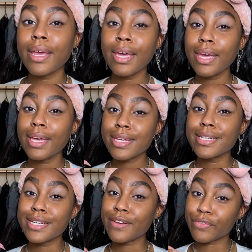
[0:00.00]

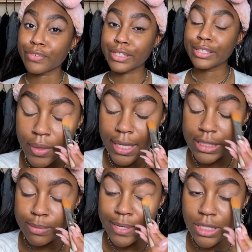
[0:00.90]
hit different,
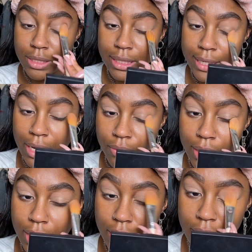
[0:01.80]
especially now
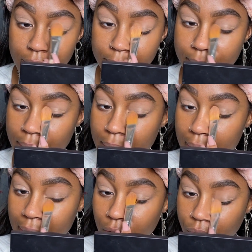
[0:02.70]
that
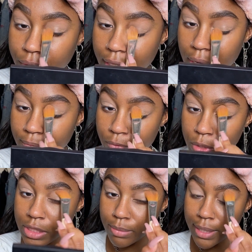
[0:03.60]
I don't feel like I'm
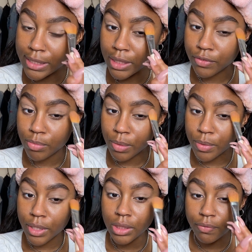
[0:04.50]
forcing myself to be
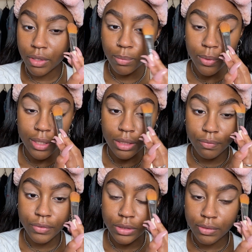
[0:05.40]
productive anymore. Like the
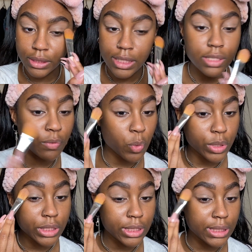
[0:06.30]
first few days of
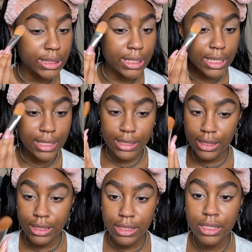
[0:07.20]
quarantine /
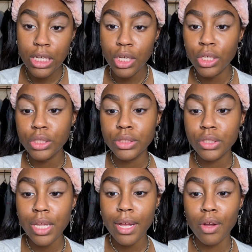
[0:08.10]
isolation,
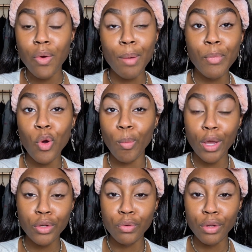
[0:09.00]
you're like, oh, I'm home, I
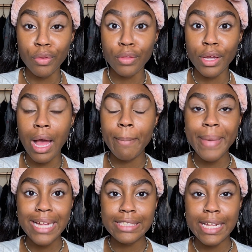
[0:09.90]
can do nothing. I'm
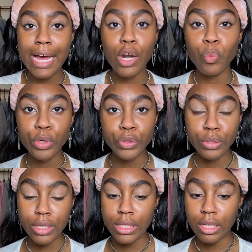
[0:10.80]
past that. I don't want to do
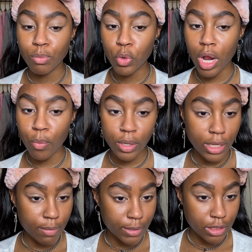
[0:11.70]
nothing anymore. I want to
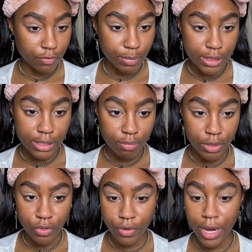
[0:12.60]
keep myself busy and
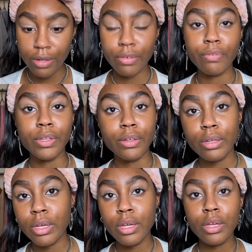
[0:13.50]
be creative and,
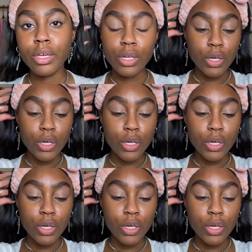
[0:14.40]
you